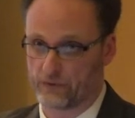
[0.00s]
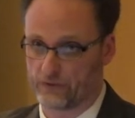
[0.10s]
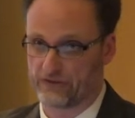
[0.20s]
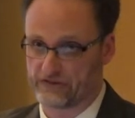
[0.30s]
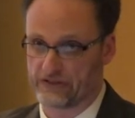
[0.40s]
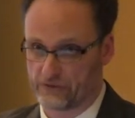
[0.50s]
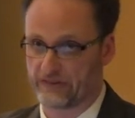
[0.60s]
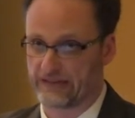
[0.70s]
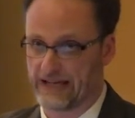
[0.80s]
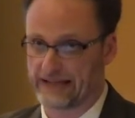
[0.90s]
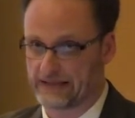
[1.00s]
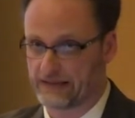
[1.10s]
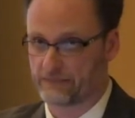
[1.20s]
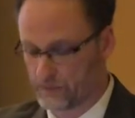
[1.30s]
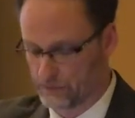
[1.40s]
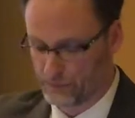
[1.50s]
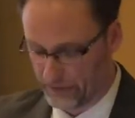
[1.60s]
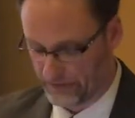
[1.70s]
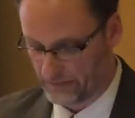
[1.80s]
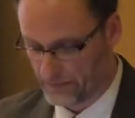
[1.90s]
Christianity,
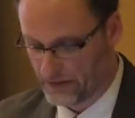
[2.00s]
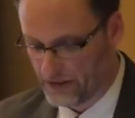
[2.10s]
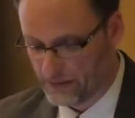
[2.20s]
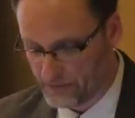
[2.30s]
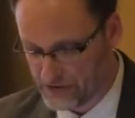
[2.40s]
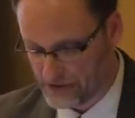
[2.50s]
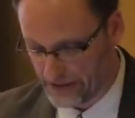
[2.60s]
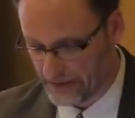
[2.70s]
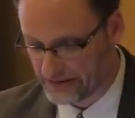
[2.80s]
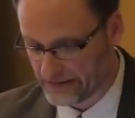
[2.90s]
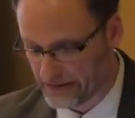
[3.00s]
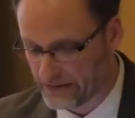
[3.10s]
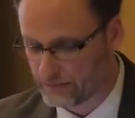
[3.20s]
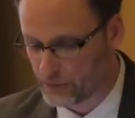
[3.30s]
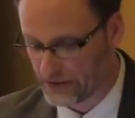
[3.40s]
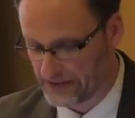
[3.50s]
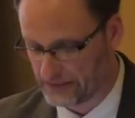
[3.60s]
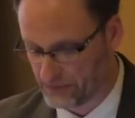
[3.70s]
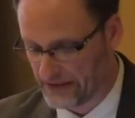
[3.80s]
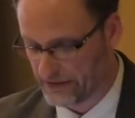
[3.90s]
Muslim missionaries in
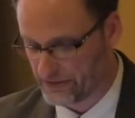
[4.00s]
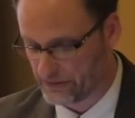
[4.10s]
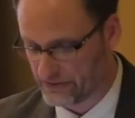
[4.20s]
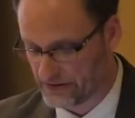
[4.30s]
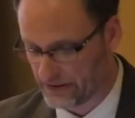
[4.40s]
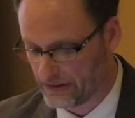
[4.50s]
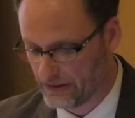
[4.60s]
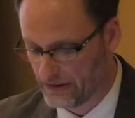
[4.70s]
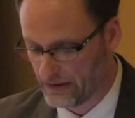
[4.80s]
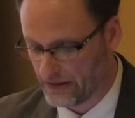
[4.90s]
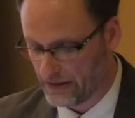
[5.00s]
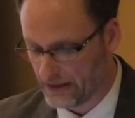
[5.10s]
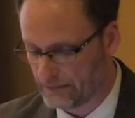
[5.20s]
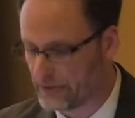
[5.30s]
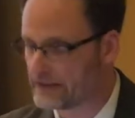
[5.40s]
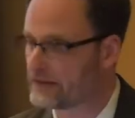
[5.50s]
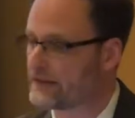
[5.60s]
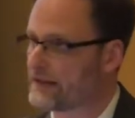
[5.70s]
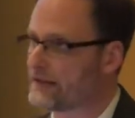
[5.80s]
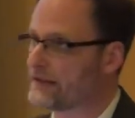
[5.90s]
Buganda prior to Christian. But
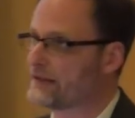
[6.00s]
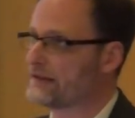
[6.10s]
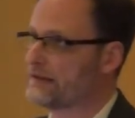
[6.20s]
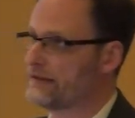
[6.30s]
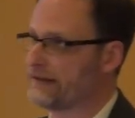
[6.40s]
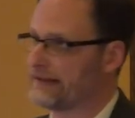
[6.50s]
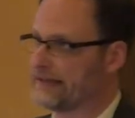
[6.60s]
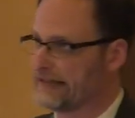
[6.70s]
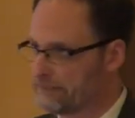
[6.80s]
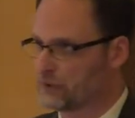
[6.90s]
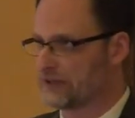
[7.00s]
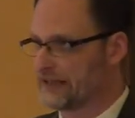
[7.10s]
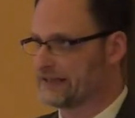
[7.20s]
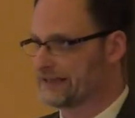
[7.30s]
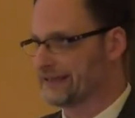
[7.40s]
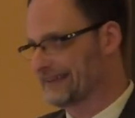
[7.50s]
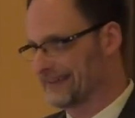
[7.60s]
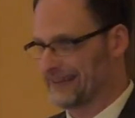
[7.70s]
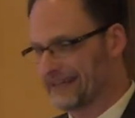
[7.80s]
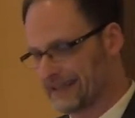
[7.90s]
in Buganda,
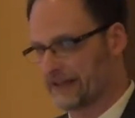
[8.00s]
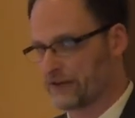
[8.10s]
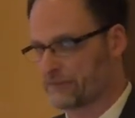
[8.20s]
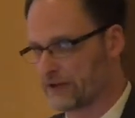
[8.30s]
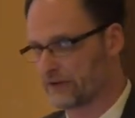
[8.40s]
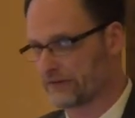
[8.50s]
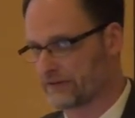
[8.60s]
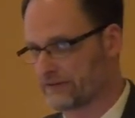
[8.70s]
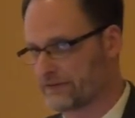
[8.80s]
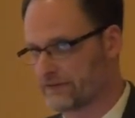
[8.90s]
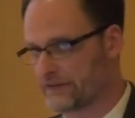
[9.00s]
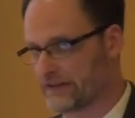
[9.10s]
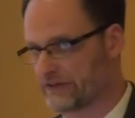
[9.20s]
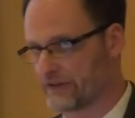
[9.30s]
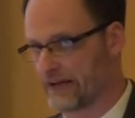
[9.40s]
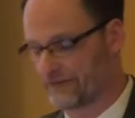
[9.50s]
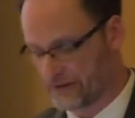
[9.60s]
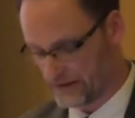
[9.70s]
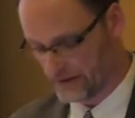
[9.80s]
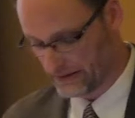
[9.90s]
like in other parts of Eastern
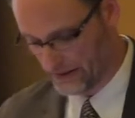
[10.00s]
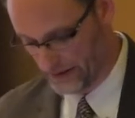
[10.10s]
Africa,